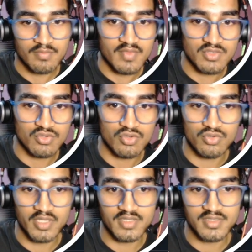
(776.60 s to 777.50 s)
So
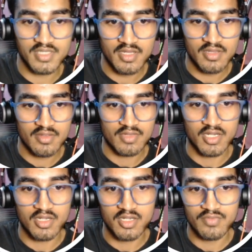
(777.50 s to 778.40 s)
you can see
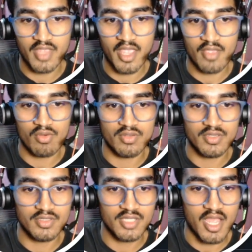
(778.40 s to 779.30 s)
currently we have
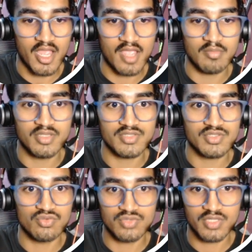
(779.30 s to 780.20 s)
only the IAM
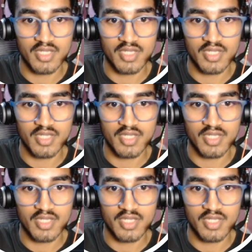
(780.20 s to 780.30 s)
list user